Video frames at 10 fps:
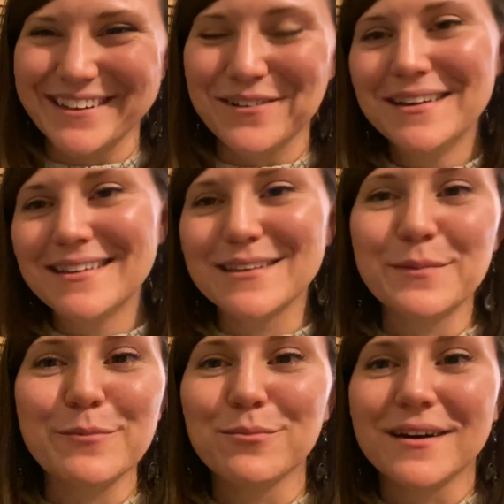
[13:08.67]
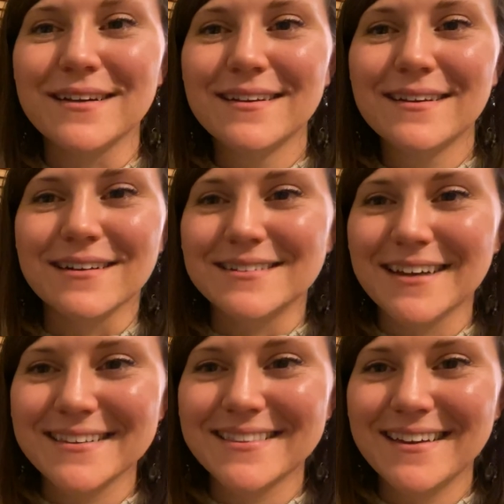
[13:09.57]
now, some people might
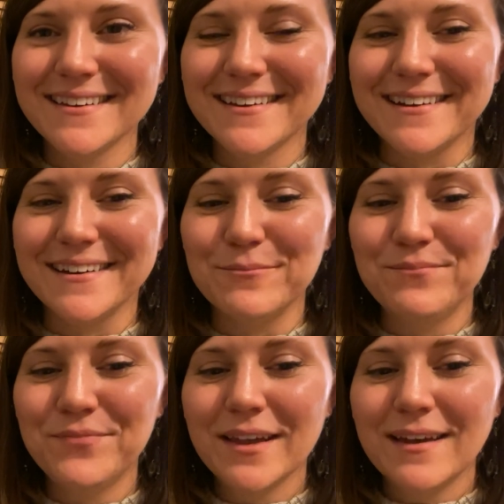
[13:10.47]
contest that um,